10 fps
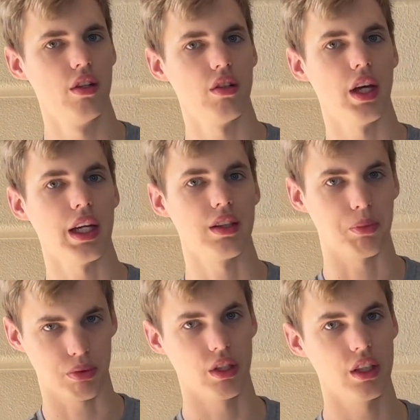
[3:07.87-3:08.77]
like the
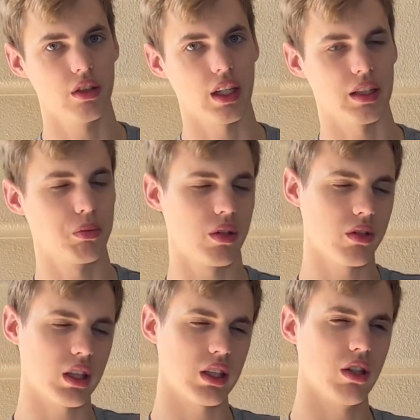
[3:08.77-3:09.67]
pre, like where,
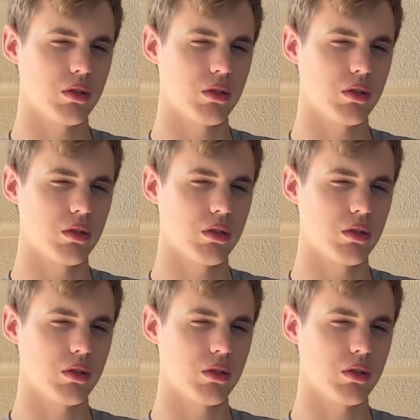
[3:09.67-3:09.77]
like you know,